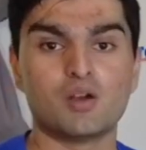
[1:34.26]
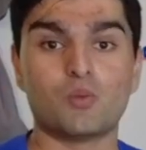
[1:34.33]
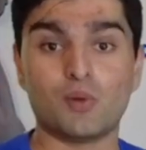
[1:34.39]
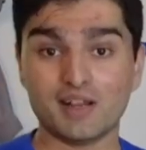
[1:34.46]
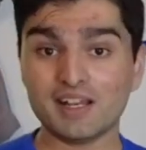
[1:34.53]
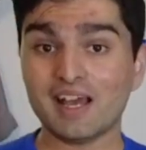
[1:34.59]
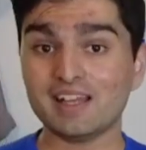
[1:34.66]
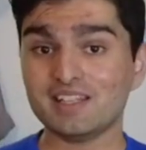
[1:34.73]

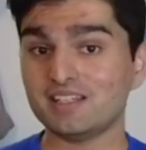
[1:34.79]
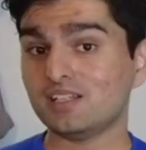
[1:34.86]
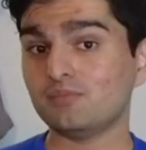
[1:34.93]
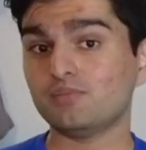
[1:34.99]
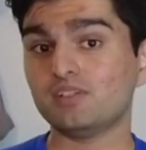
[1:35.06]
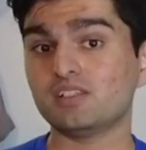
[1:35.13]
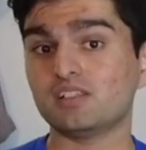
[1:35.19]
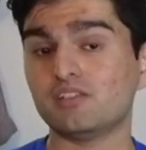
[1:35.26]
One handy
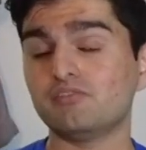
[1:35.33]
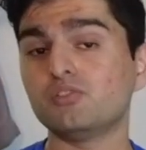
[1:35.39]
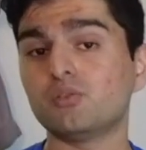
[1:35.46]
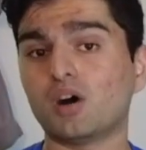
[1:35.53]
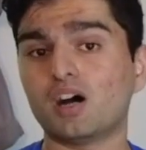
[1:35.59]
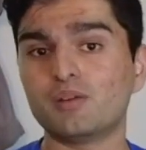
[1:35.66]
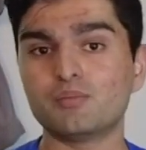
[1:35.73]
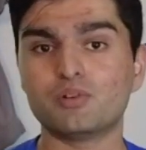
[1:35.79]
tip is, if you
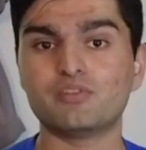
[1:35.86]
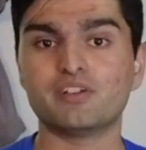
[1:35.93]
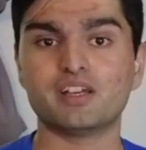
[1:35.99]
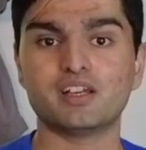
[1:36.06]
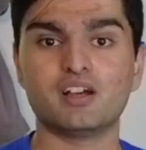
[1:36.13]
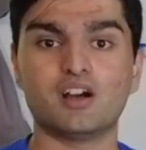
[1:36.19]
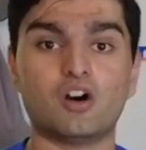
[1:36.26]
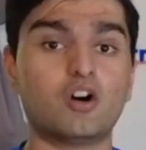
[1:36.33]
are
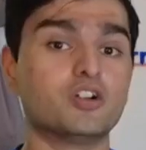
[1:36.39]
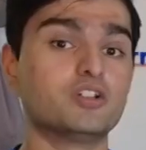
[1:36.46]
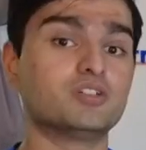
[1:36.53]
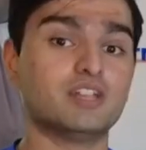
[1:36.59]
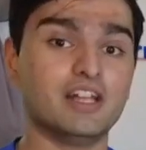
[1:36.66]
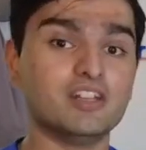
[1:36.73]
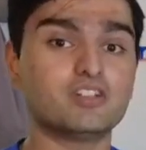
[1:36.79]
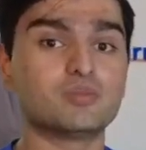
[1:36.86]
moving or you tend